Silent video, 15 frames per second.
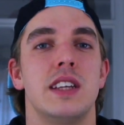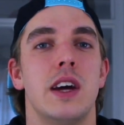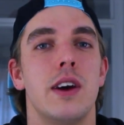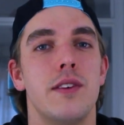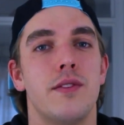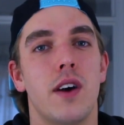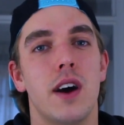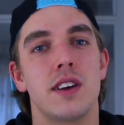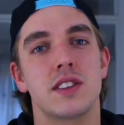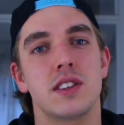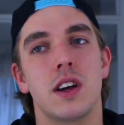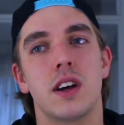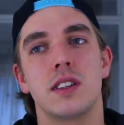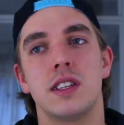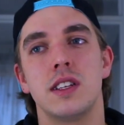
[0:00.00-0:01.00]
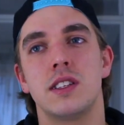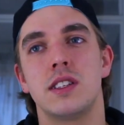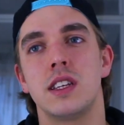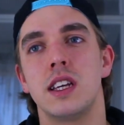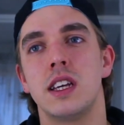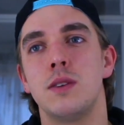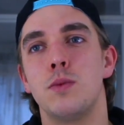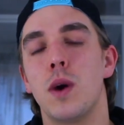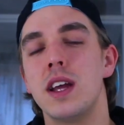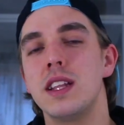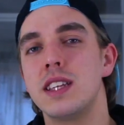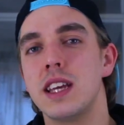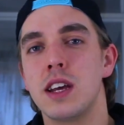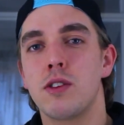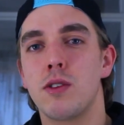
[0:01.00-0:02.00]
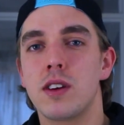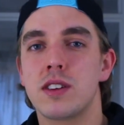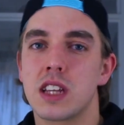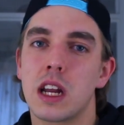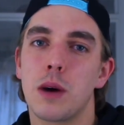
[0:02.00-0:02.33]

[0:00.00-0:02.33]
Now, if I started seeing weight increase,